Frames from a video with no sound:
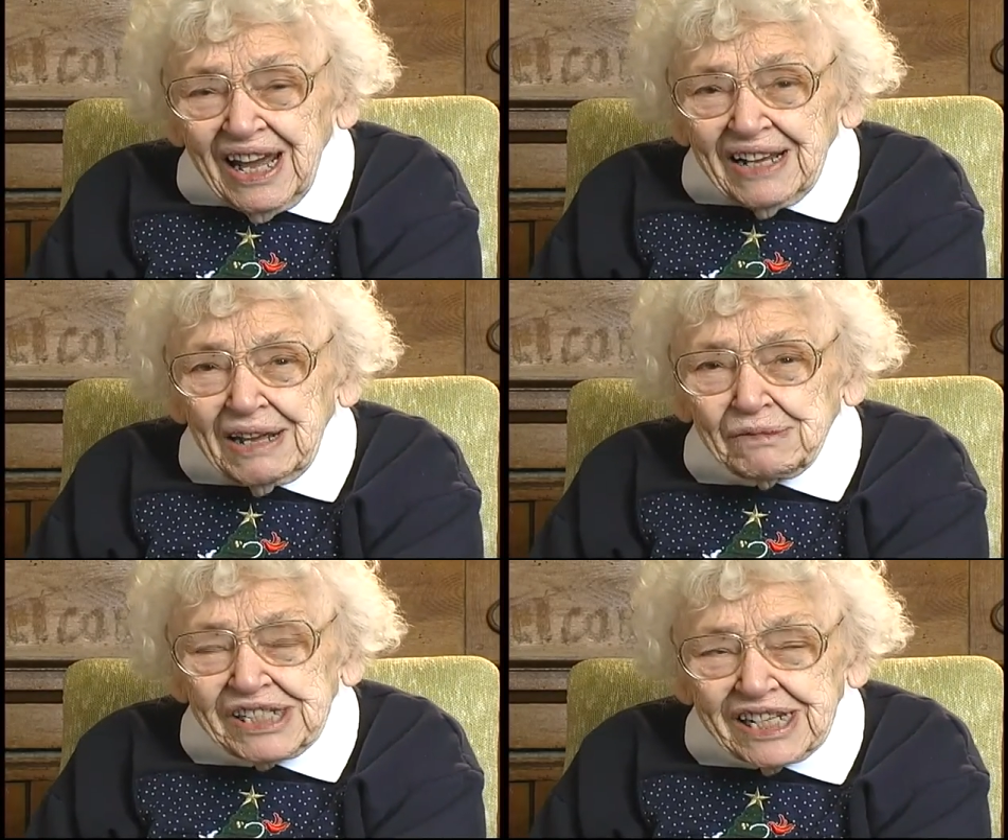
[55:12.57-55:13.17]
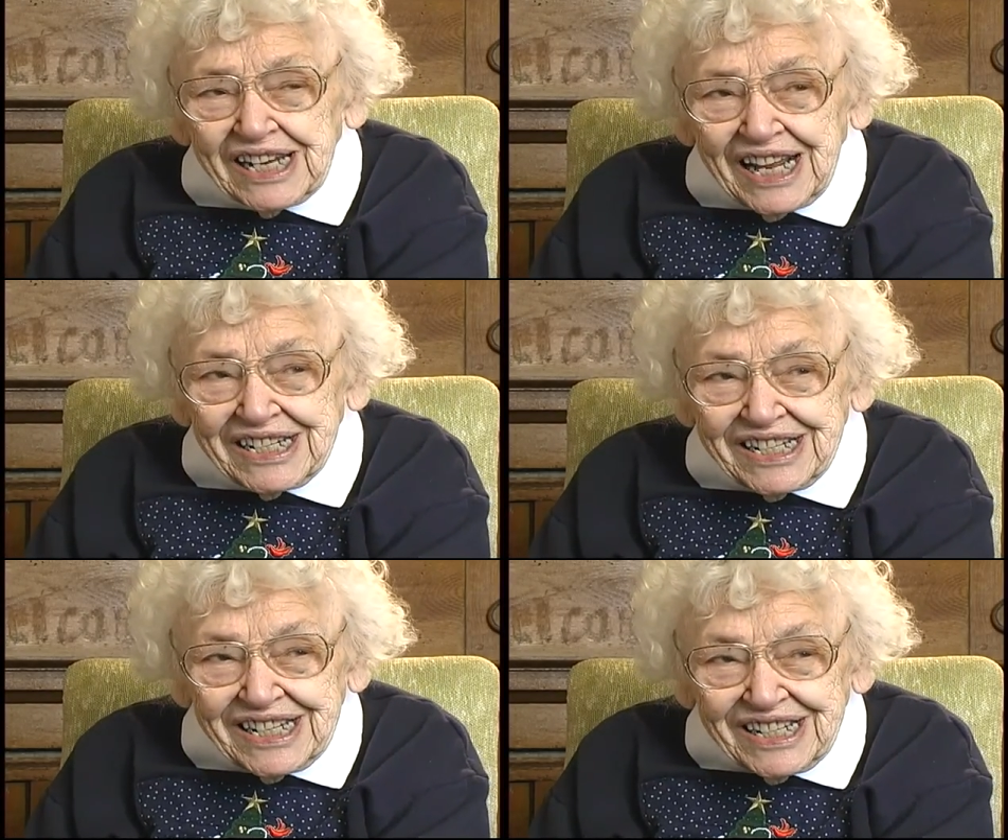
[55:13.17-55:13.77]
That was in
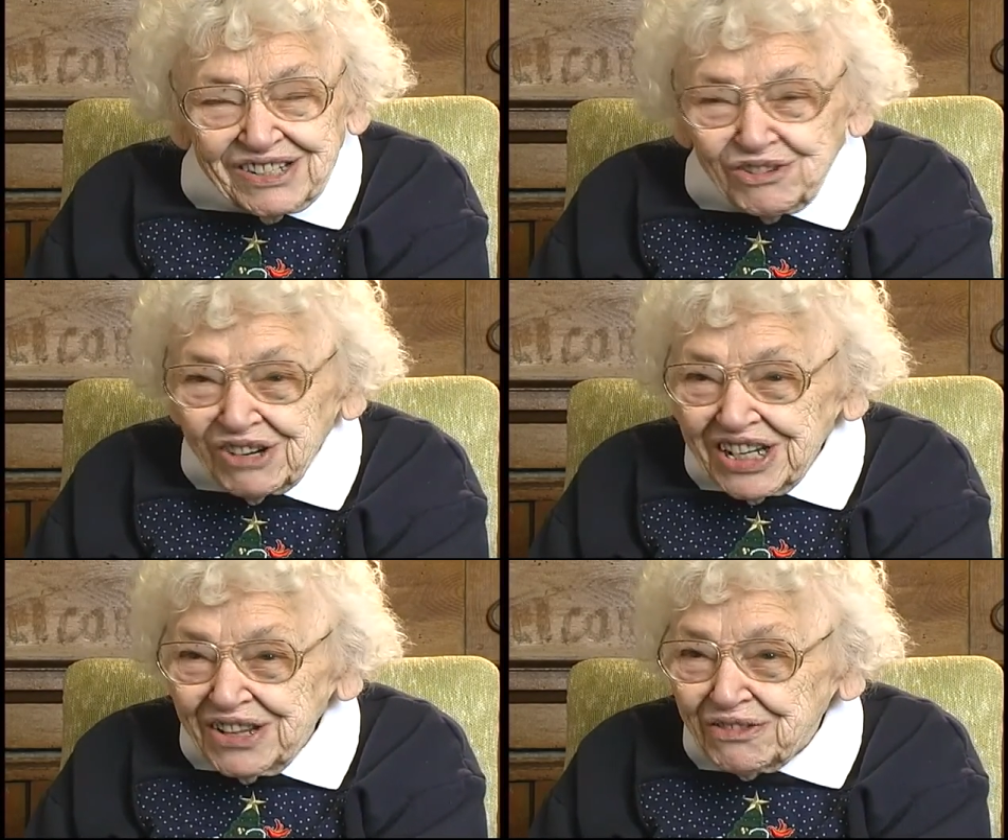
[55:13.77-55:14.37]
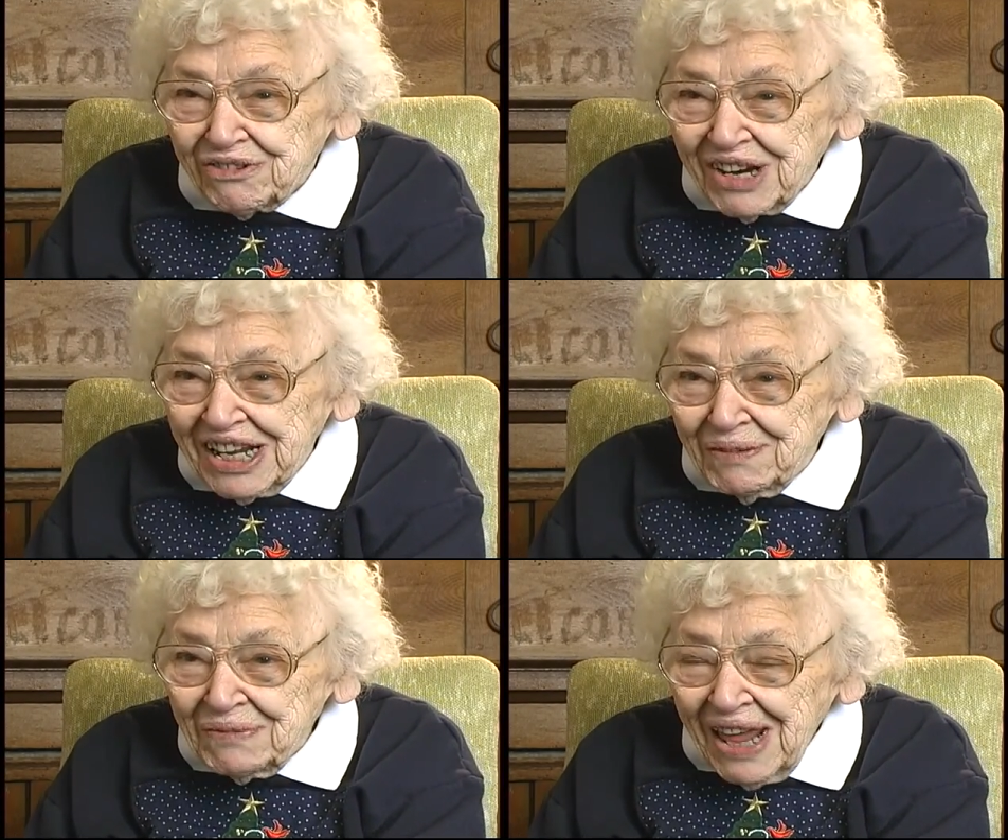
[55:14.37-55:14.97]
1923.